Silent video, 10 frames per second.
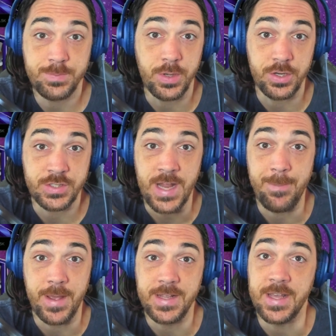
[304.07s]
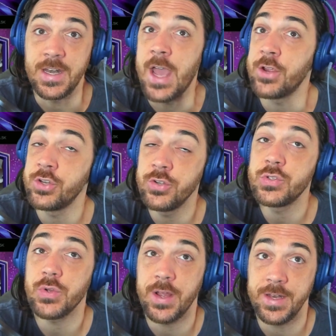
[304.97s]
You just put your Snap ID in, not your
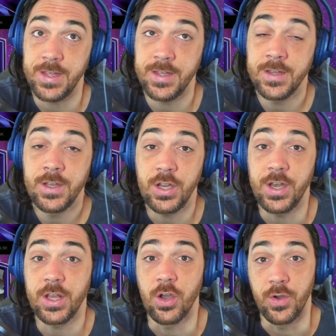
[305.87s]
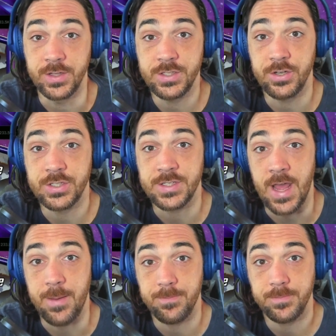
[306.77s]
user ID. You need to go into your
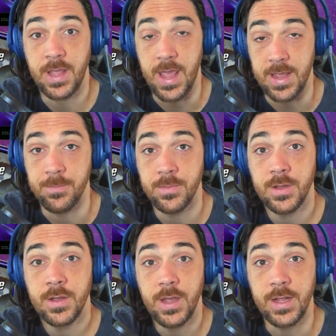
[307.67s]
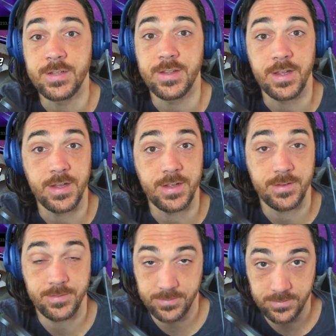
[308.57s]
Snap game, into
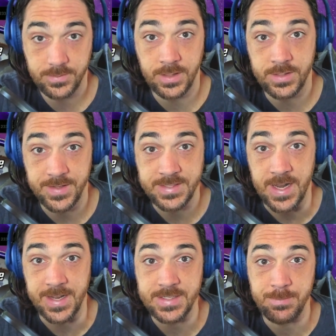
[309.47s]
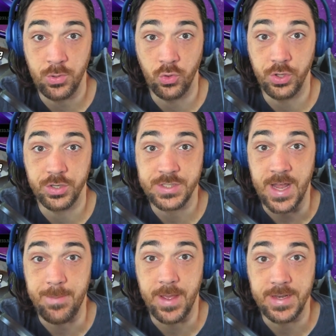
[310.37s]
the settings, and pull your
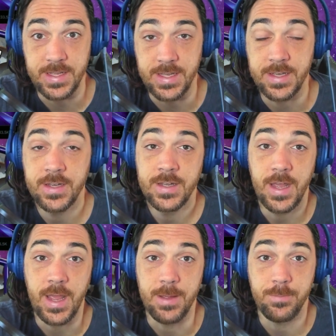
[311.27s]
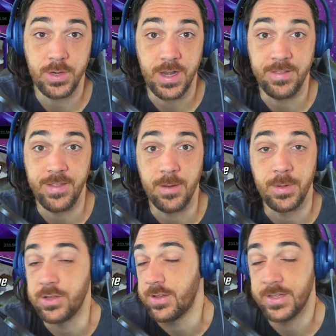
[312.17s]
Snap ID and put it in there.
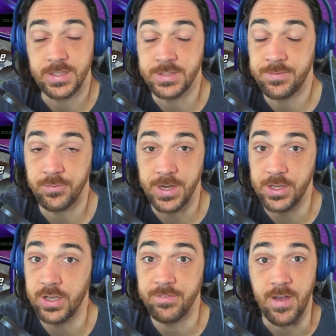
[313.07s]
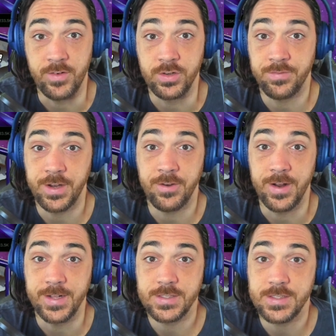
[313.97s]
But it's free. You get 500 free
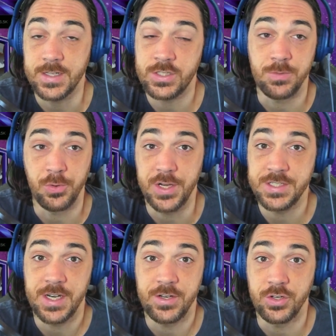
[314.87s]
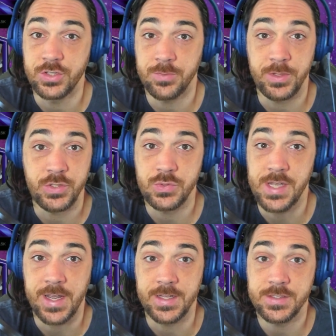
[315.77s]
credits. It's super easy to do. It took me 2
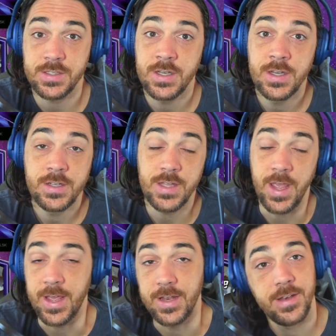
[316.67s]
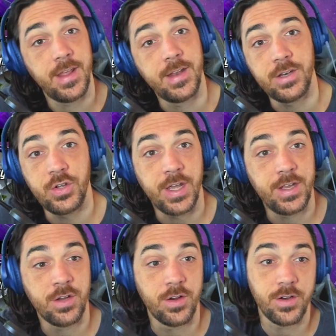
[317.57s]
seconds, and then you
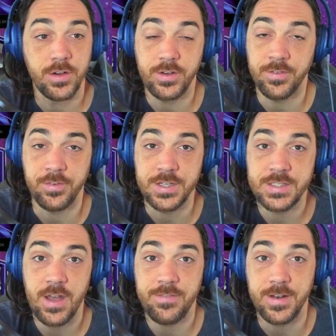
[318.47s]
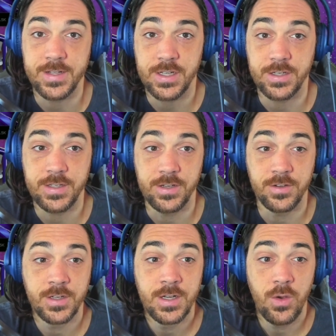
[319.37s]
get your free stuff, and it's a good
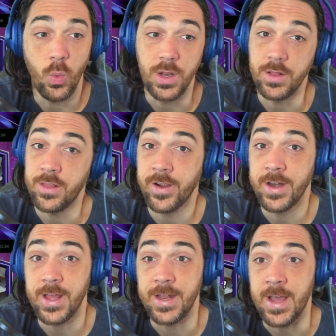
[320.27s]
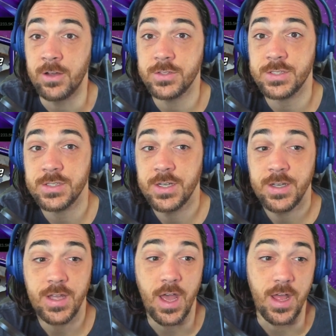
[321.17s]
deal. What they're gonna announce,
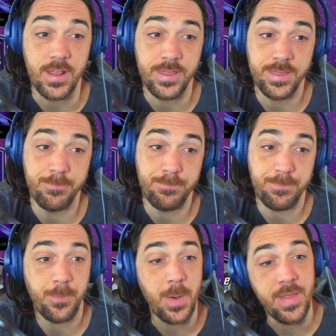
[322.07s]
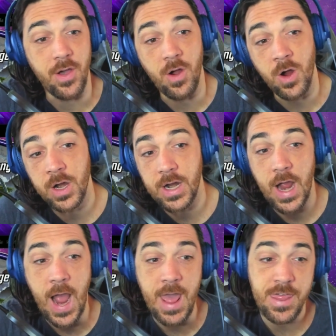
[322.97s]
uh, by the art,
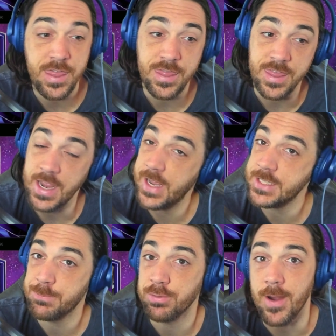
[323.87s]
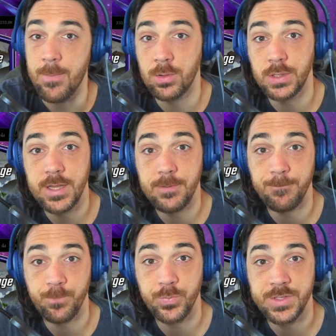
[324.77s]
I think it's
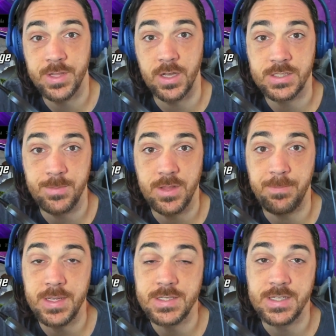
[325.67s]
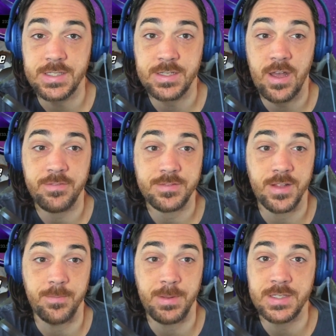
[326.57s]
probably the some of the PC stuff.
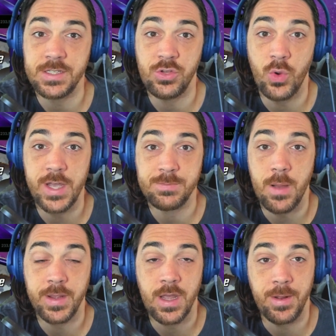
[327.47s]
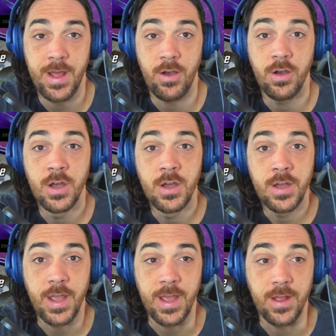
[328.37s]
The PC UI is probably coming out,
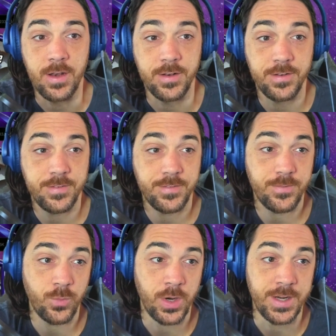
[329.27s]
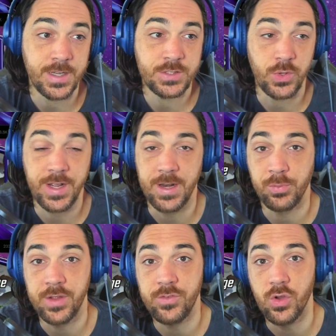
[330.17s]
and we're gonna sort of get a
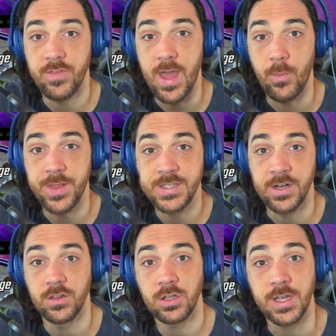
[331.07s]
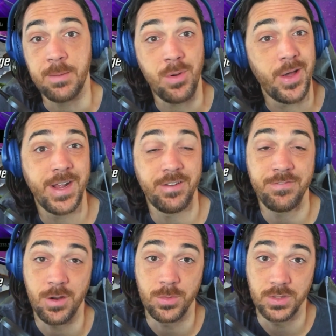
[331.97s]
preview of that, what that's gonna look like, and probably get a
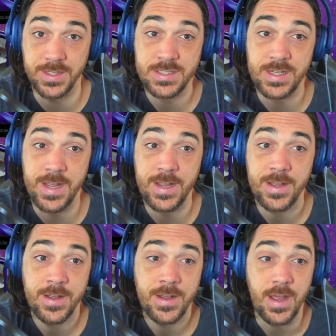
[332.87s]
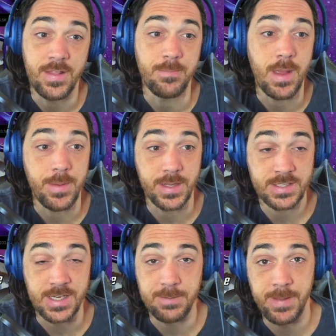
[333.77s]
firm release date, and then maybe a
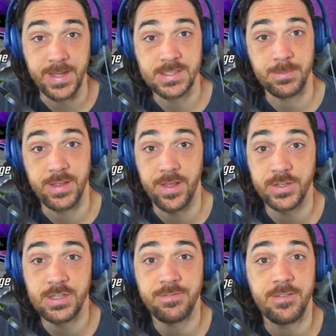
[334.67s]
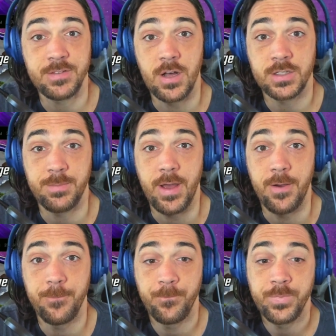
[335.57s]
sneak peek at some of the other stuff they've talked
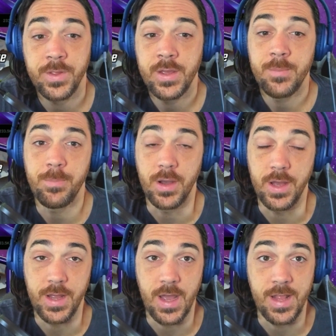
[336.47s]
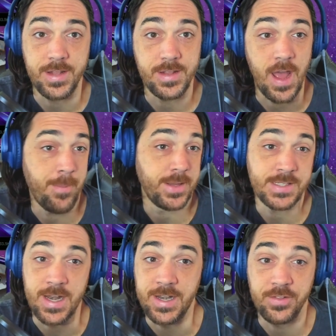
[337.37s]
about. But I'm
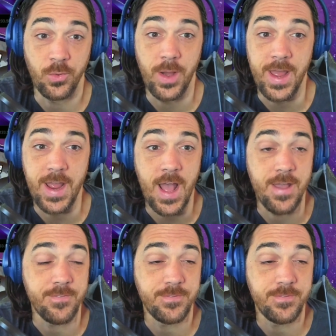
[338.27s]
excited either way.